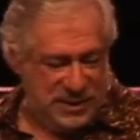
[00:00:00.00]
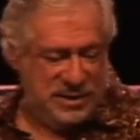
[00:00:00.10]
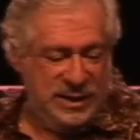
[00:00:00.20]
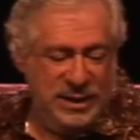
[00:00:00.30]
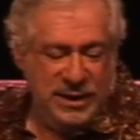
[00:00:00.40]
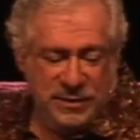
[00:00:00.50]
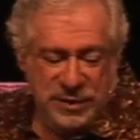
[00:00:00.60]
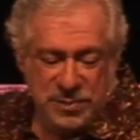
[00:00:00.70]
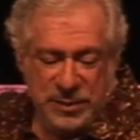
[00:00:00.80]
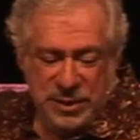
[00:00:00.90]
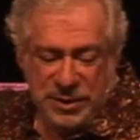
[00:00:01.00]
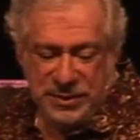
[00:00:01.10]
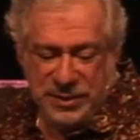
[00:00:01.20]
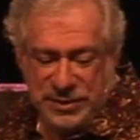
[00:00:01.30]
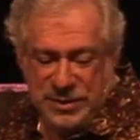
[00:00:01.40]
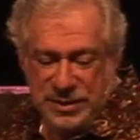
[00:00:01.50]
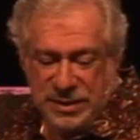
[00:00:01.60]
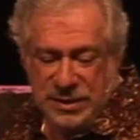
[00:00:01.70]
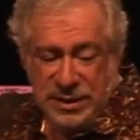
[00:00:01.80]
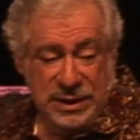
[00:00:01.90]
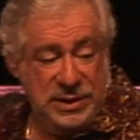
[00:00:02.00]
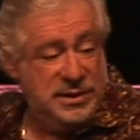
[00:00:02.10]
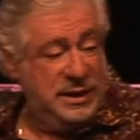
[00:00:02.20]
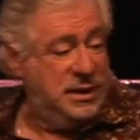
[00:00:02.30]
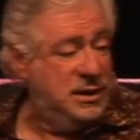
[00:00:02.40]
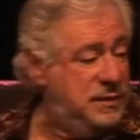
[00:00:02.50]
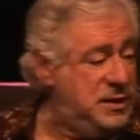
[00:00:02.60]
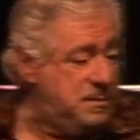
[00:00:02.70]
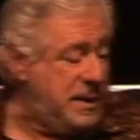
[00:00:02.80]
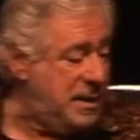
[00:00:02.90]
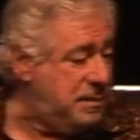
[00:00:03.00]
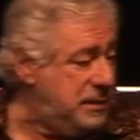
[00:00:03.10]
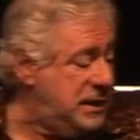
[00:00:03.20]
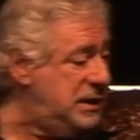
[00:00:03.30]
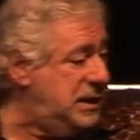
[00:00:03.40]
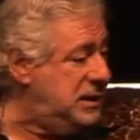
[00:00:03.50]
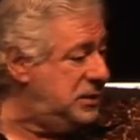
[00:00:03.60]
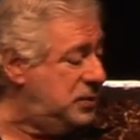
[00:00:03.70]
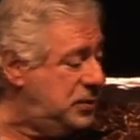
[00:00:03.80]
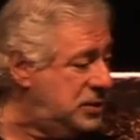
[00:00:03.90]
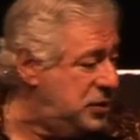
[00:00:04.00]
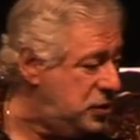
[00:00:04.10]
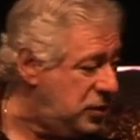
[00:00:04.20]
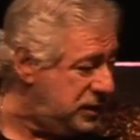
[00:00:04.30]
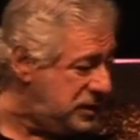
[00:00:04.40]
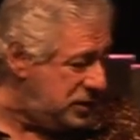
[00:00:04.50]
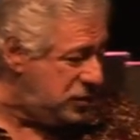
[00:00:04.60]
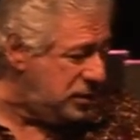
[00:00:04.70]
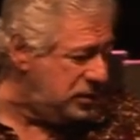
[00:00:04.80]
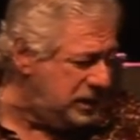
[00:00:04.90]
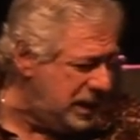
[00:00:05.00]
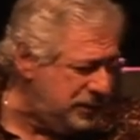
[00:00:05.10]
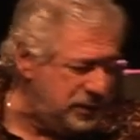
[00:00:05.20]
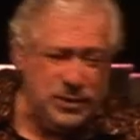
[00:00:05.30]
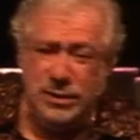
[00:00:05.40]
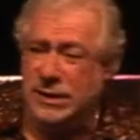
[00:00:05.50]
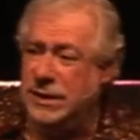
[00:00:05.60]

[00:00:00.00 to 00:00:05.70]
He's thinking of his murderers. He's thinking of his mum, and, and he talks to John and says, John, look after her.